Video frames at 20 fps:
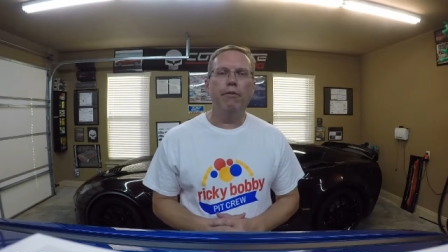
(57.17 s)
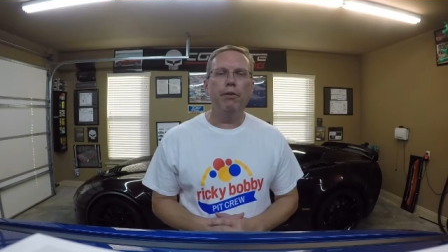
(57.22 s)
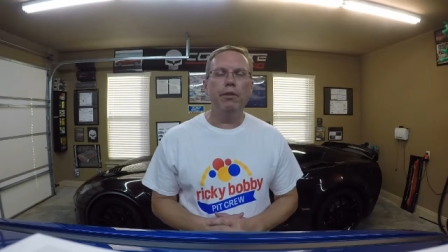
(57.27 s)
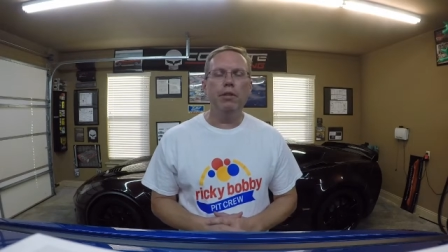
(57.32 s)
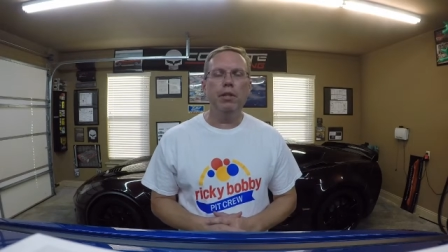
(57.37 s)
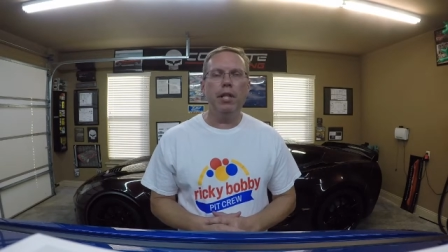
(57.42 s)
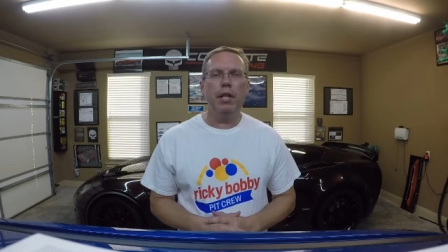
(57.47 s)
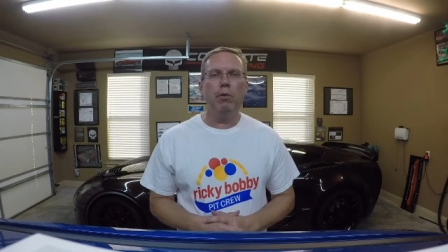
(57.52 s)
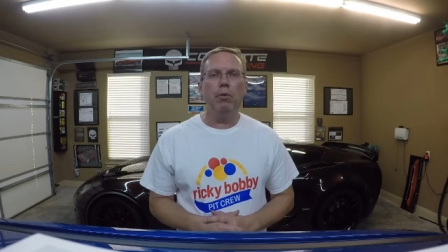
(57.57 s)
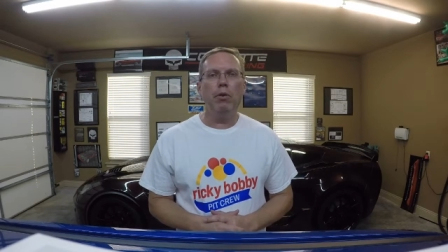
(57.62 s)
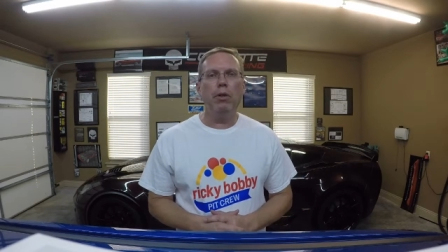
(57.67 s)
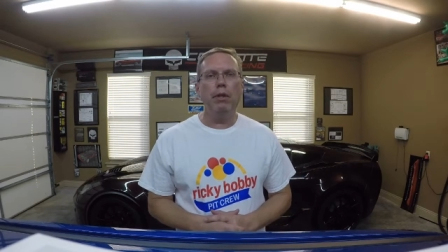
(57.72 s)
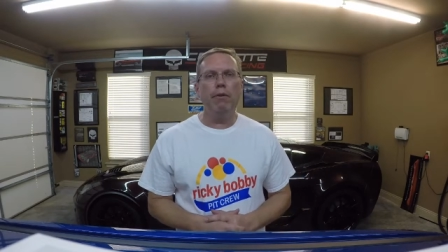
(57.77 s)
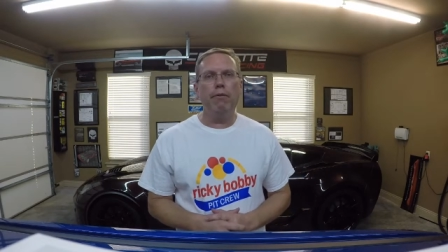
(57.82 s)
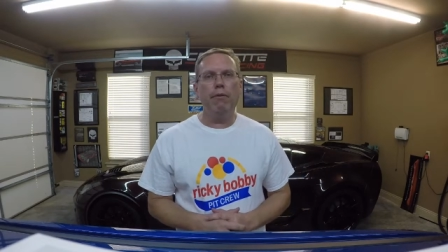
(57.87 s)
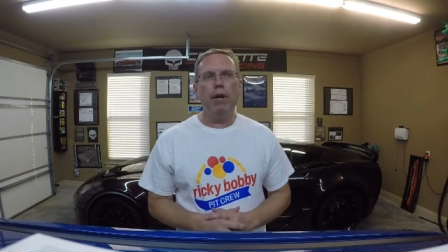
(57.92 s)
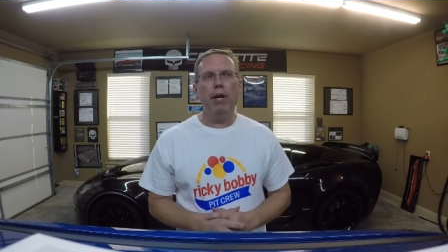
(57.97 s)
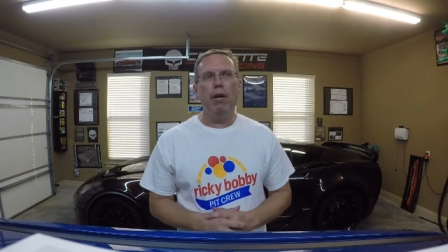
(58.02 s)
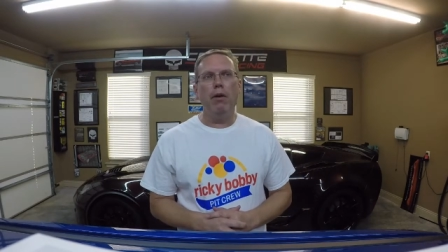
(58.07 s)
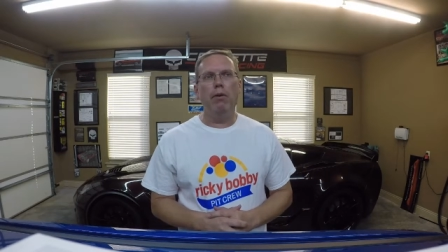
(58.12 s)
First thing I really
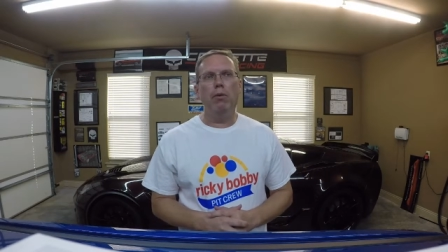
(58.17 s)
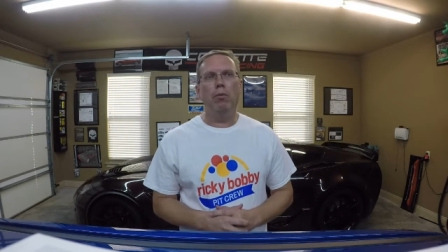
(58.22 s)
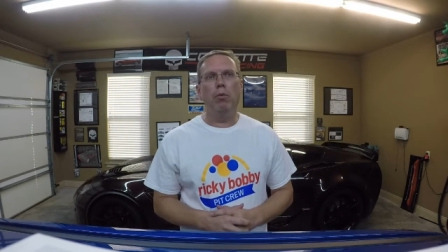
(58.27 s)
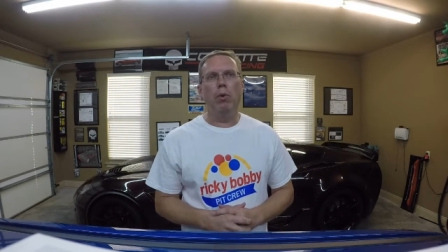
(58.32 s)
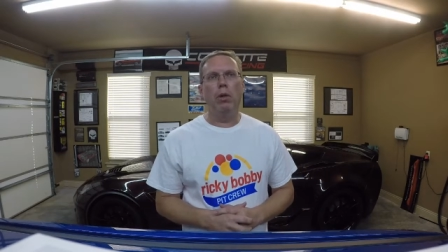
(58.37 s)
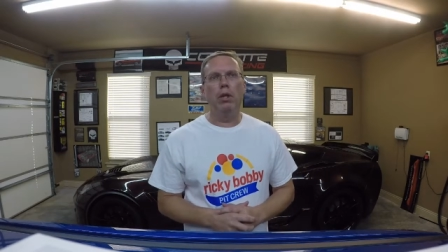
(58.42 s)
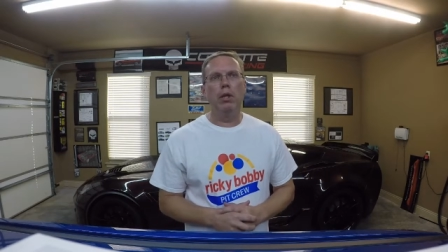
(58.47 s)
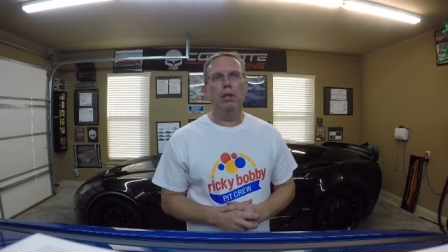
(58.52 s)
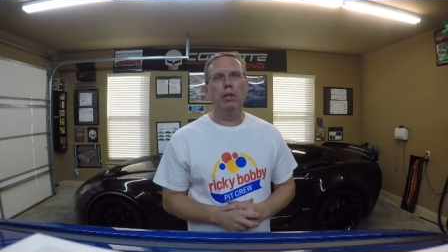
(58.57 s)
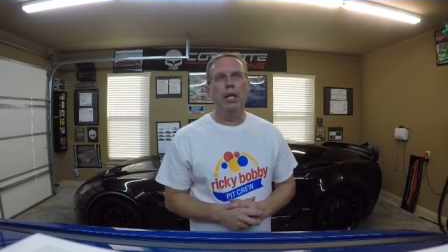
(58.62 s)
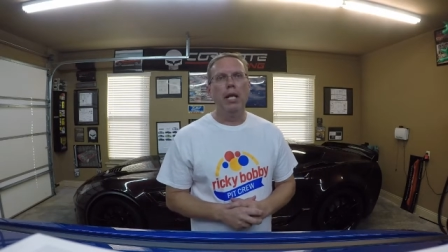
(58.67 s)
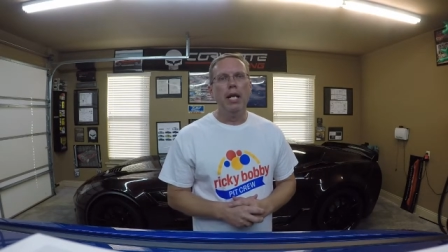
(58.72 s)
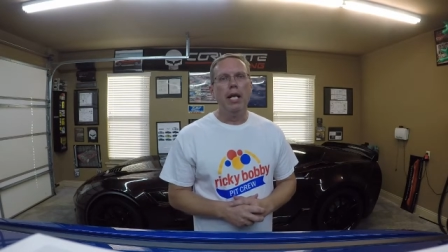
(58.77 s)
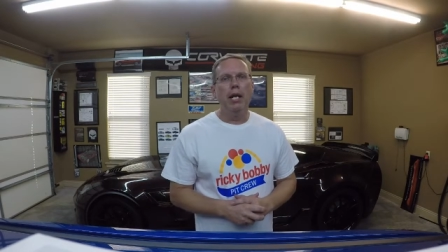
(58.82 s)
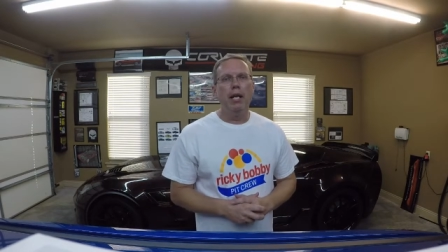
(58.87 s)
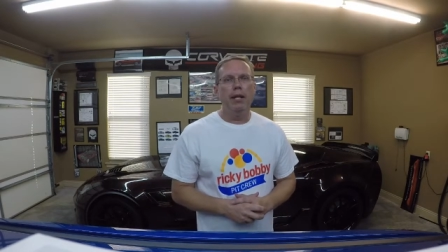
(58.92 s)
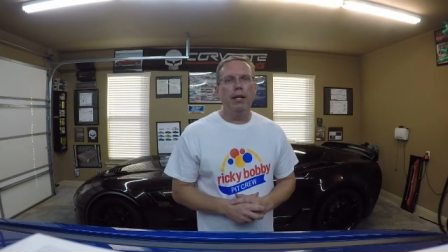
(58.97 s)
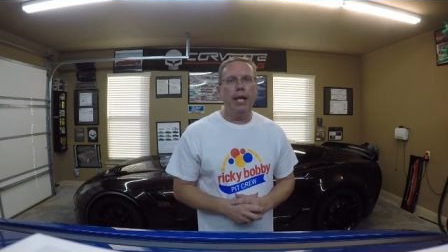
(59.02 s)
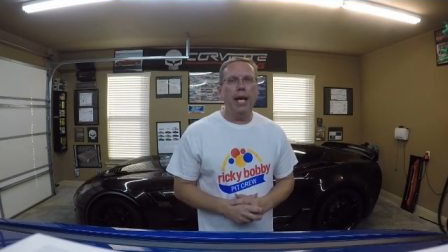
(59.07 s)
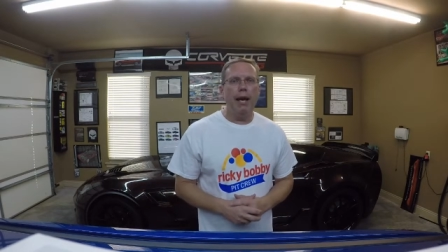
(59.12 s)
found was
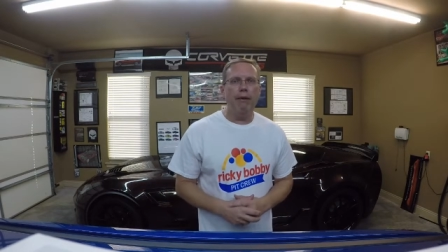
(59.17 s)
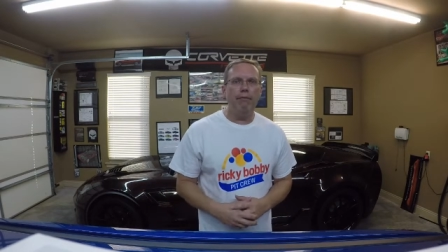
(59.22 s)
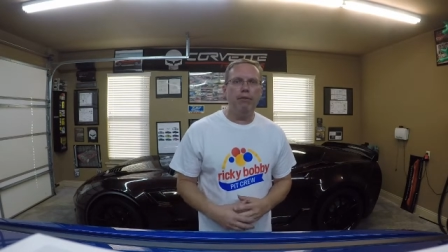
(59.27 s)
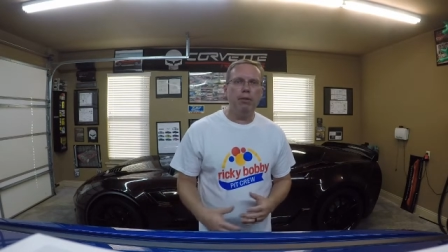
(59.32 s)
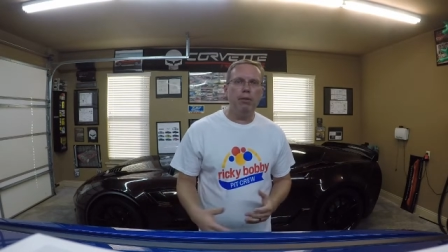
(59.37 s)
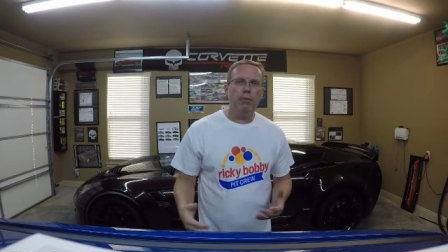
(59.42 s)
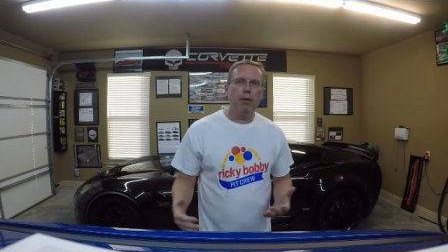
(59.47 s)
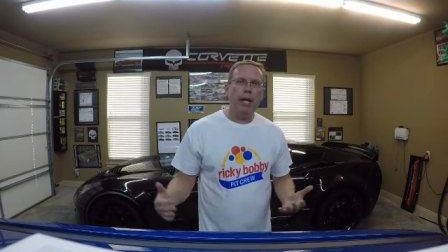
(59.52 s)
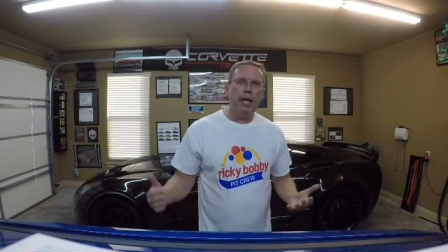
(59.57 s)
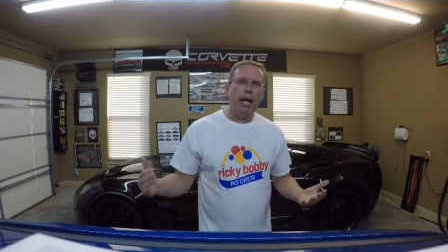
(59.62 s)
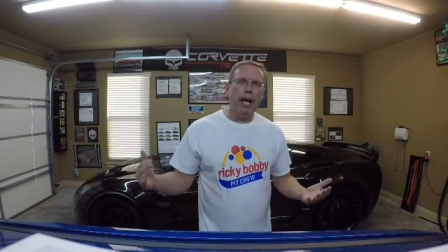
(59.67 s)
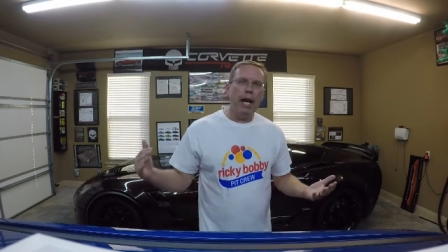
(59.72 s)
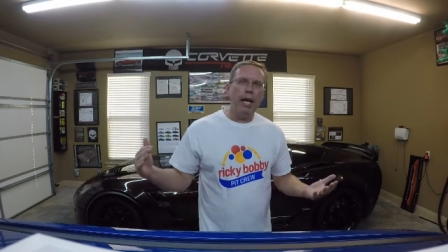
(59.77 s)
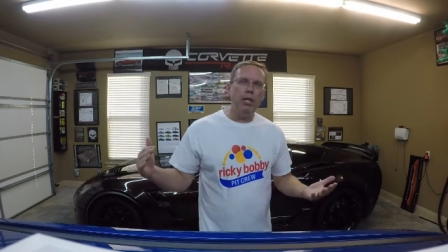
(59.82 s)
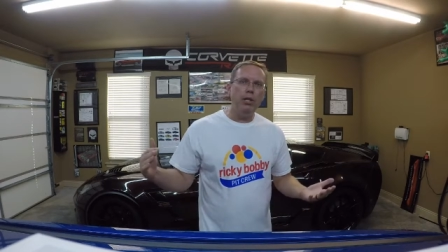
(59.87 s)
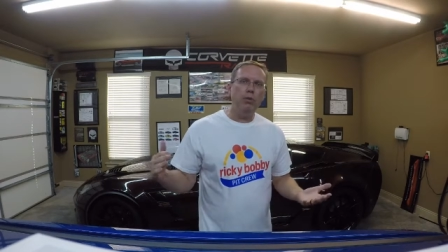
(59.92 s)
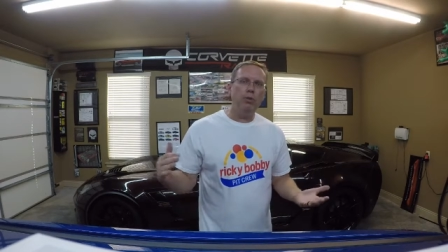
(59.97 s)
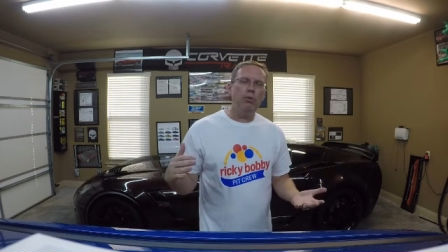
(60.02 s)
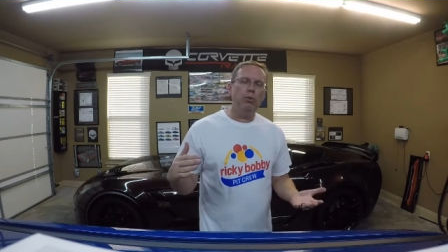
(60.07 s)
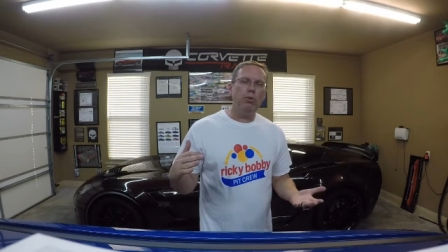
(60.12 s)
you have to. I
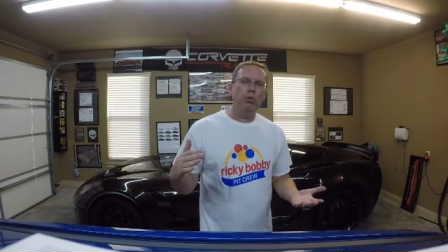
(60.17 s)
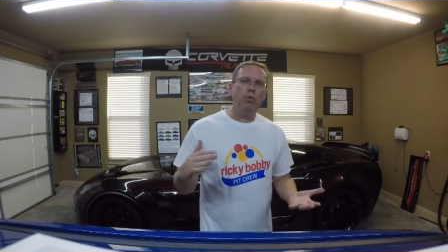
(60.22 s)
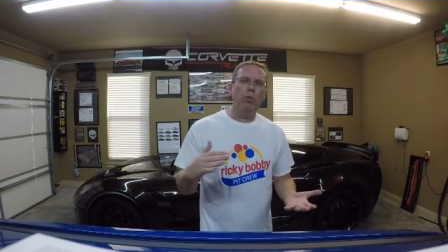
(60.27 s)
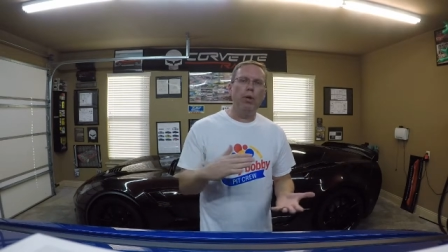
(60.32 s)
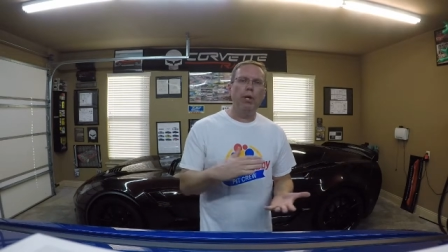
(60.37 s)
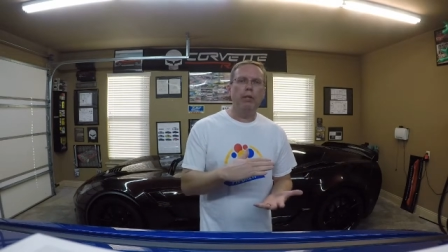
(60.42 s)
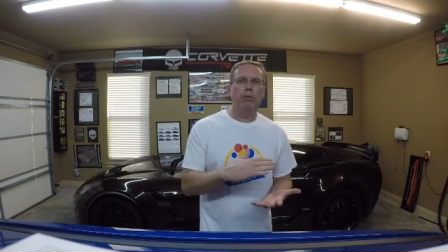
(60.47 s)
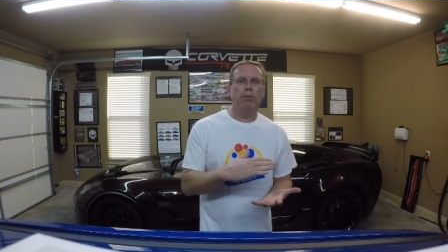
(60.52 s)
use two race